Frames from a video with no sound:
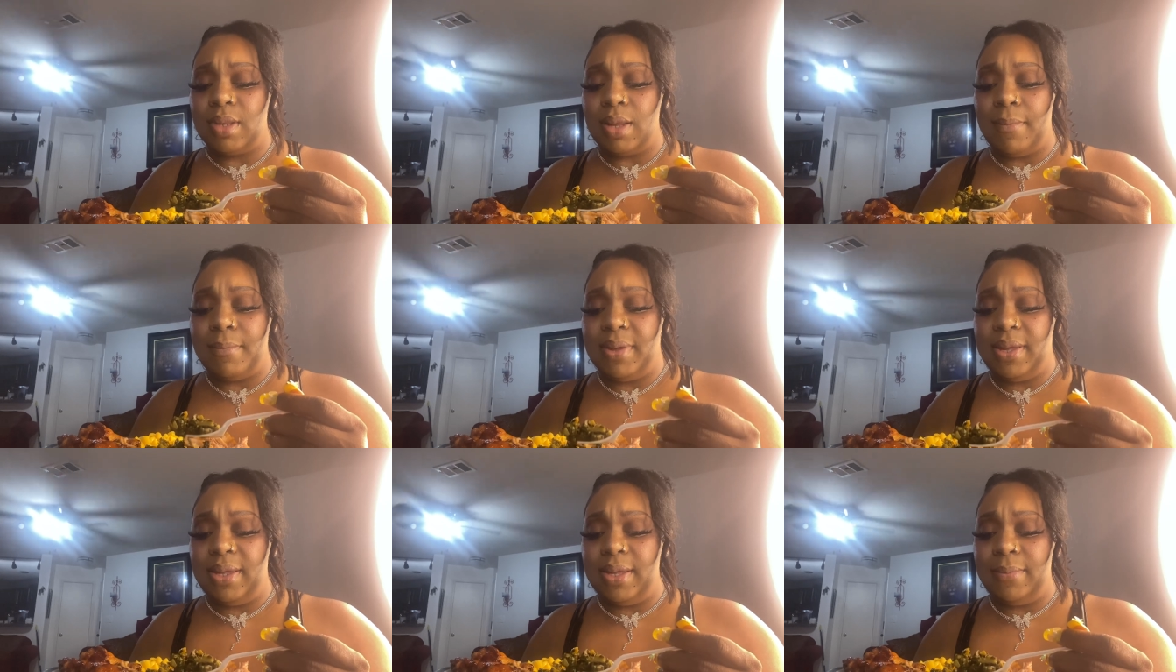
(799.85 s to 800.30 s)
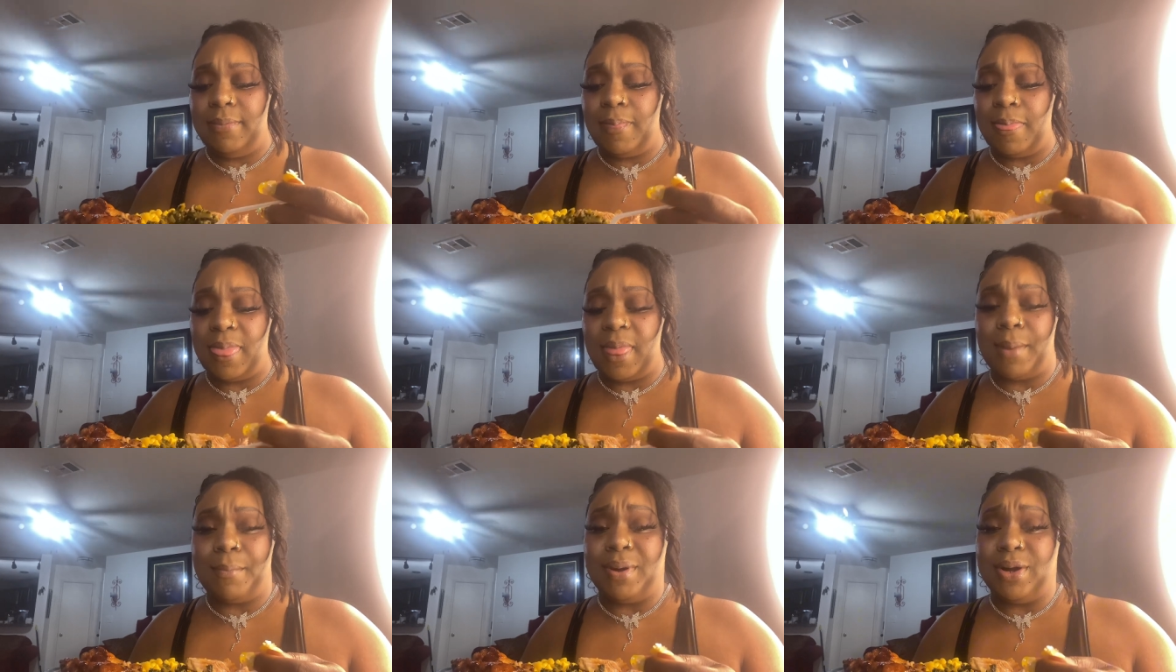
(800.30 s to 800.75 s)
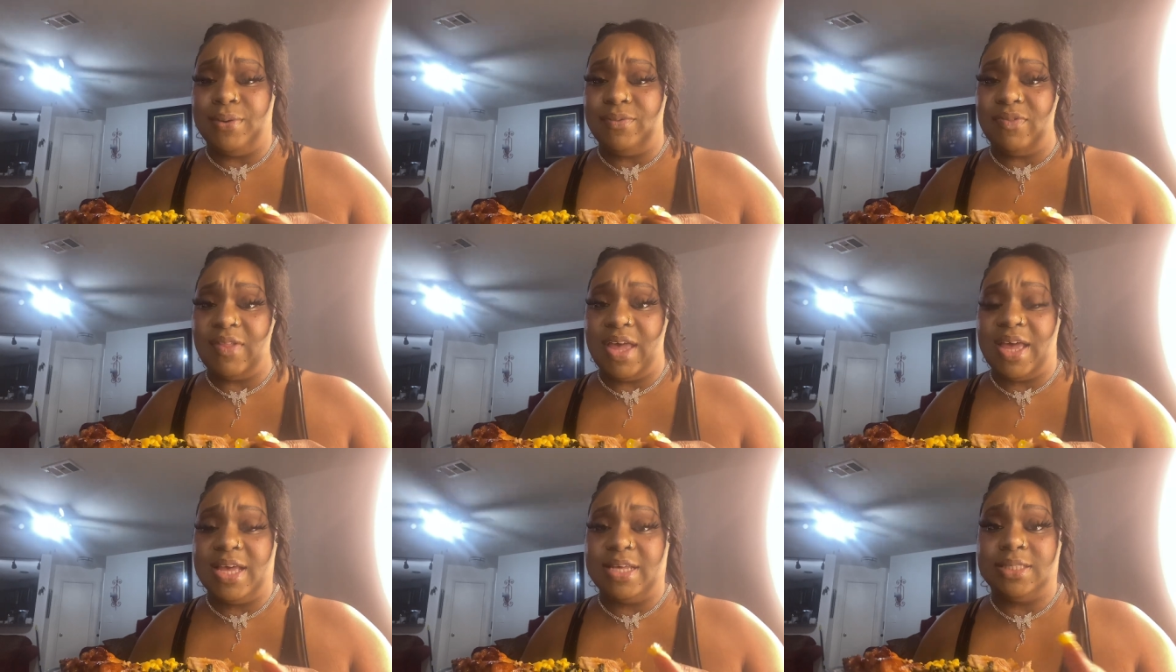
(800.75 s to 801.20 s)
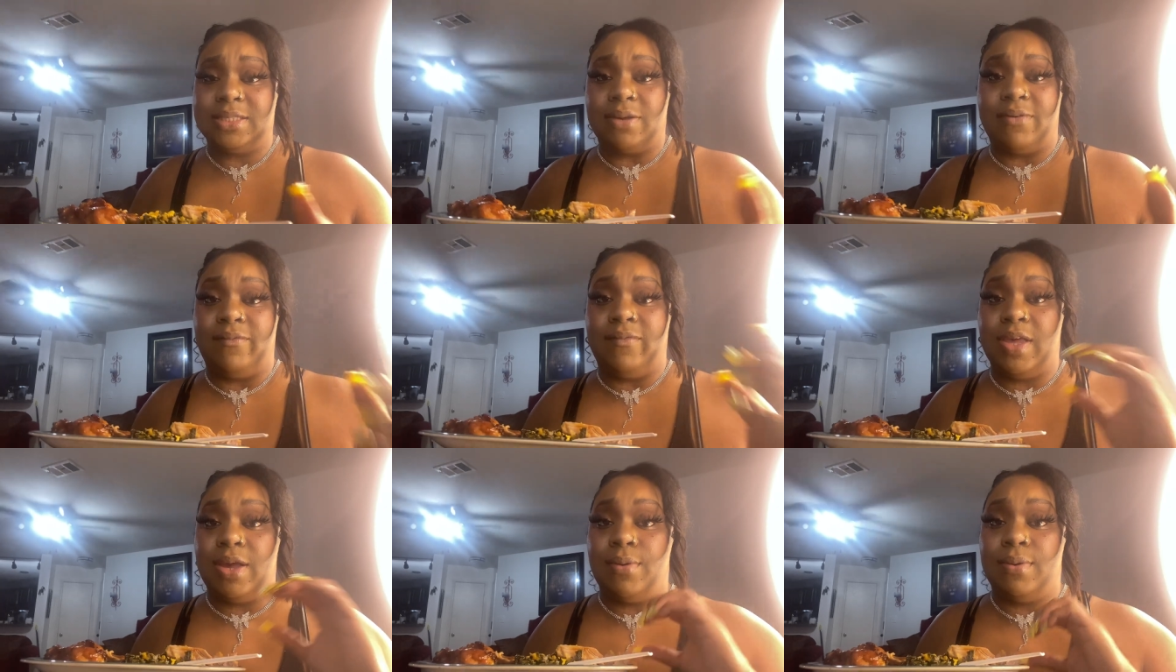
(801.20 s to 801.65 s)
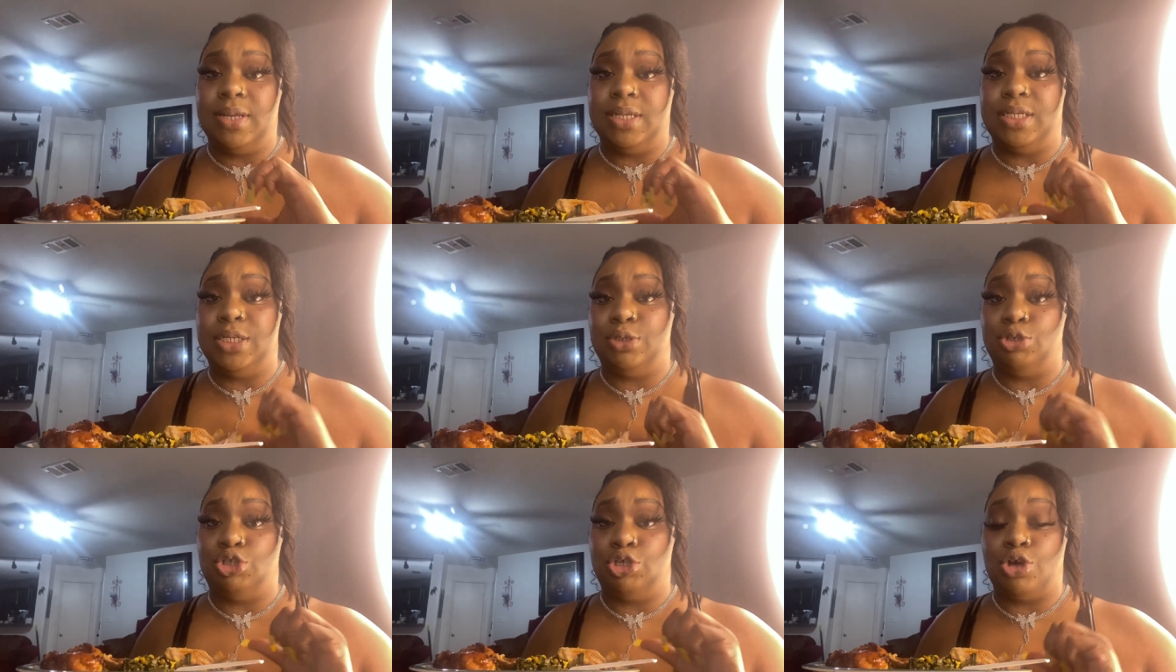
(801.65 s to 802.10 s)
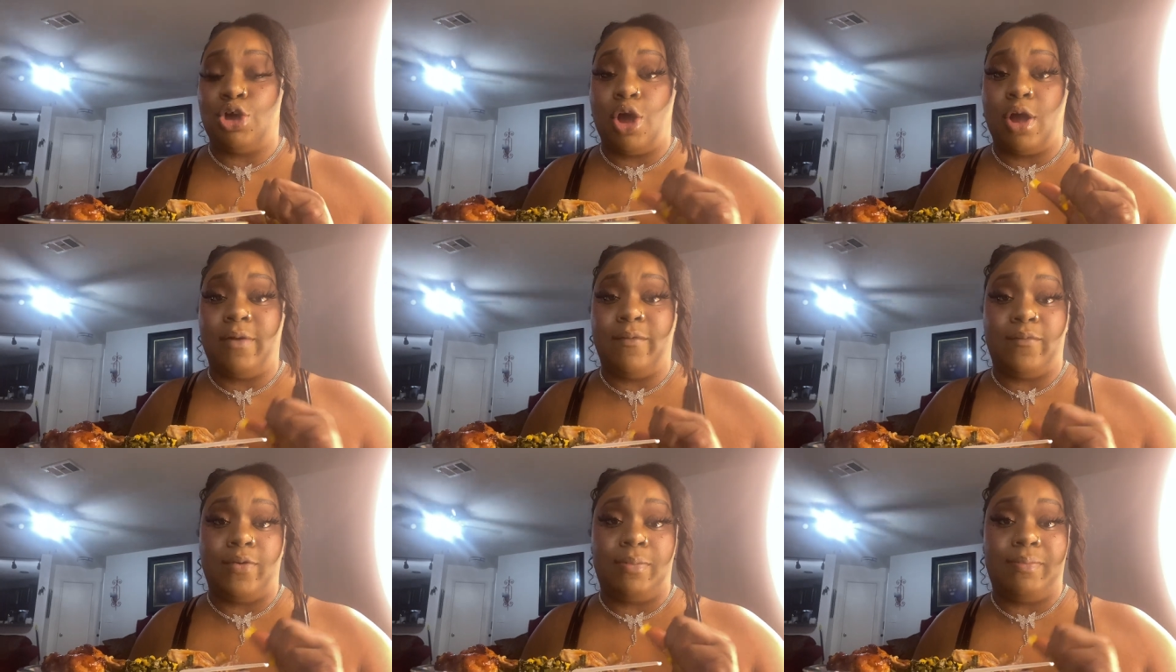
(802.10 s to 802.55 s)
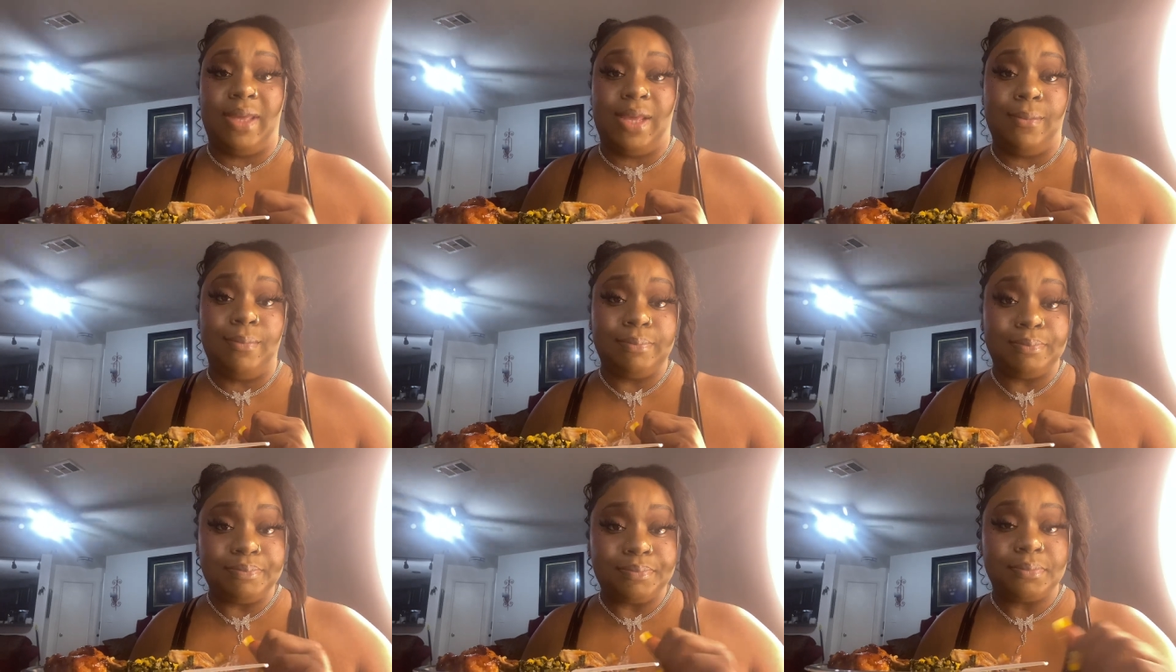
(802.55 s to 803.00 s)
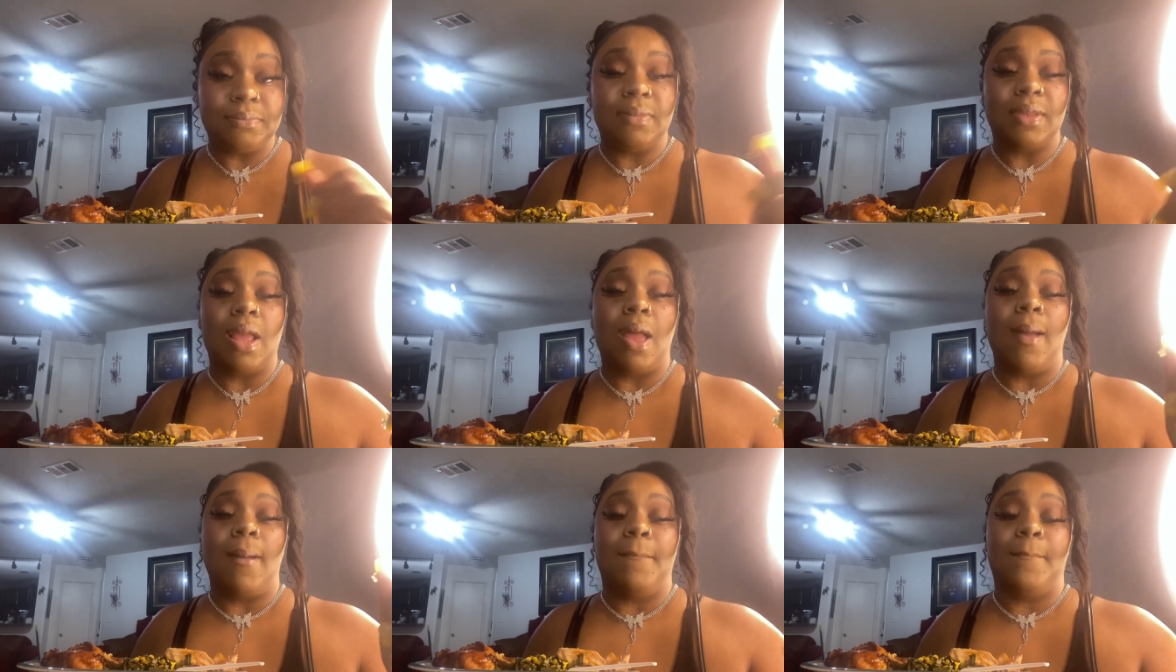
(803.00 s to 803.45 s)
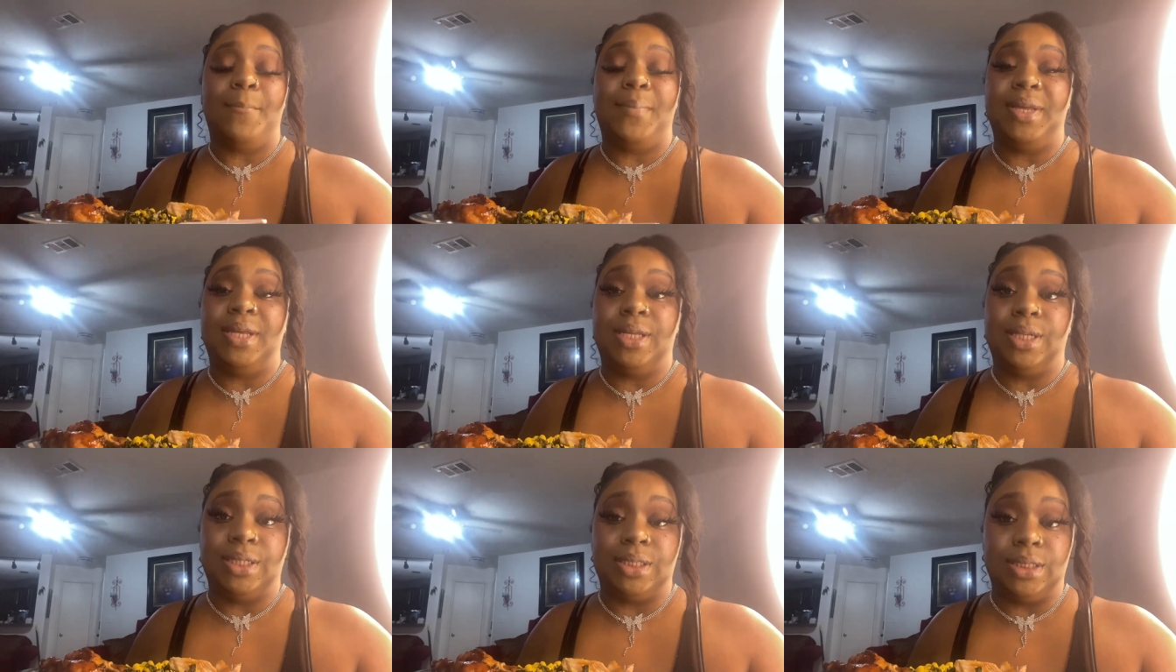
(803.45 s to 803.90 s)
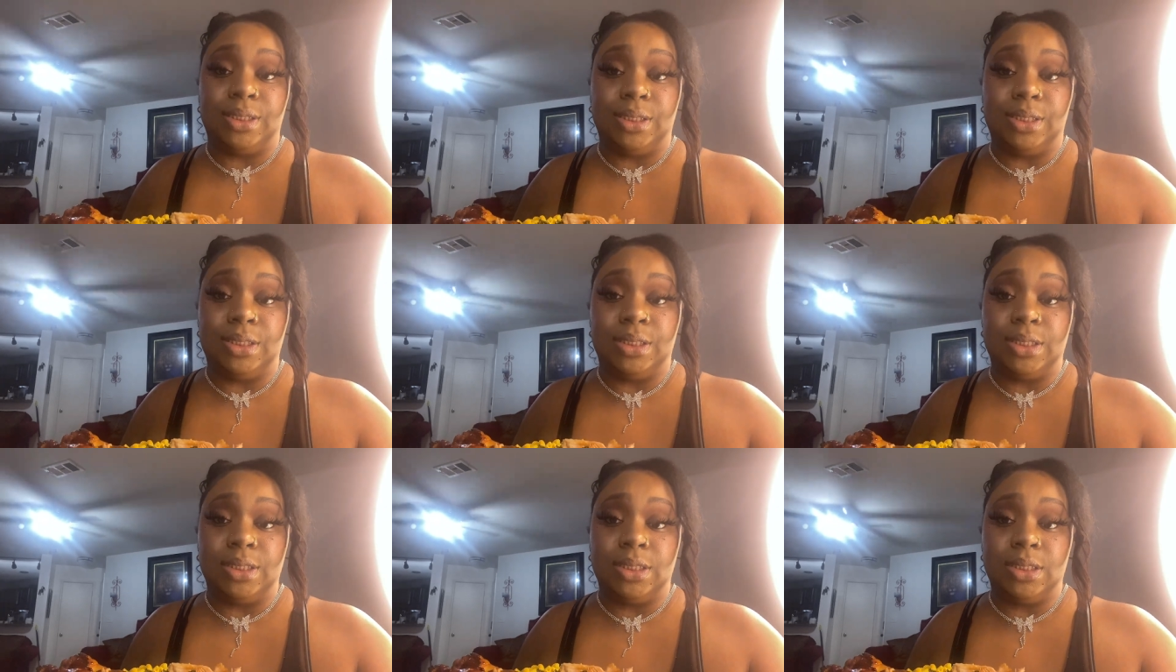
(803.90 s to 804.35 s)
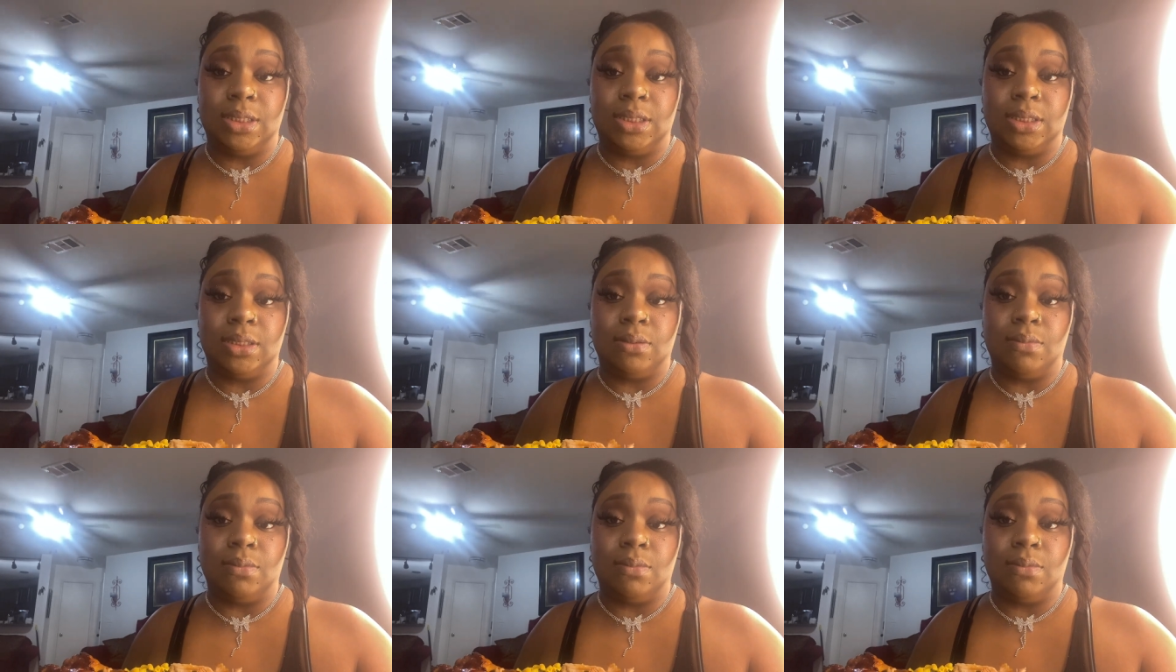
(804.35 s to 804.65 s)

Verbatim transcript: But birthdays are very dear to heart for me, because